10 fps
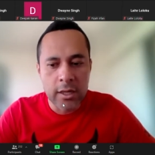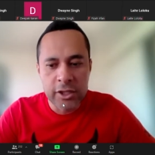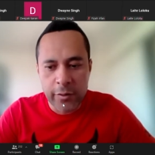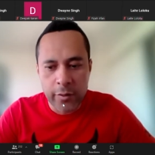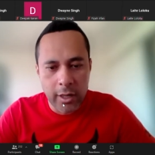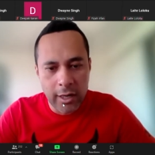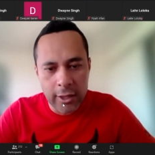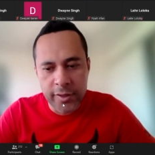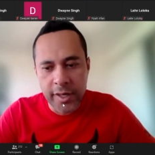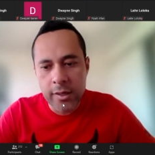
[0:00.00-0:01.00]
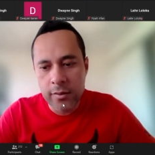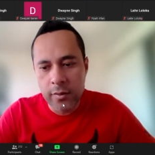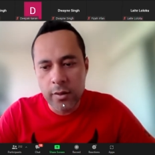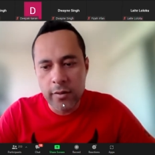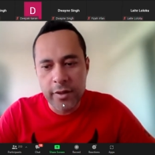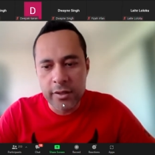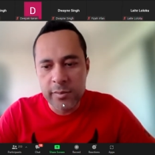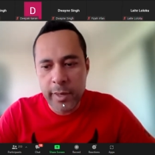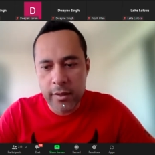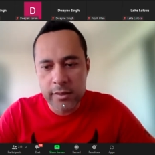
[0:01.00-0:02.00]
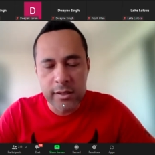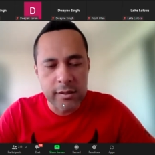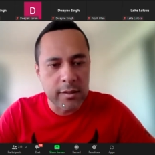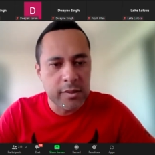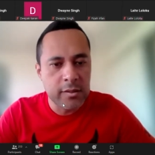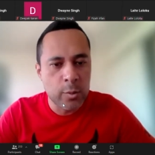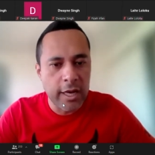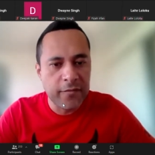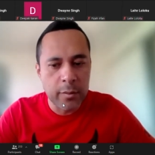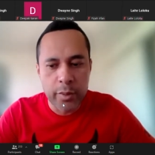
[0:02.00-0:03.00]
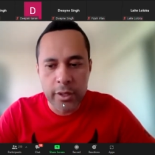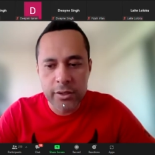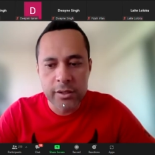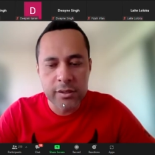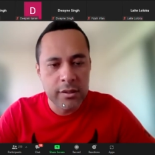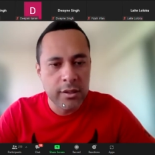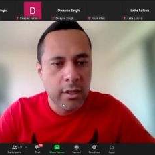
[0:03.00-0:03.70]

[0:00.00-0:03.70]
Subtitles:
General Electric, all of those power systems we have to purchase.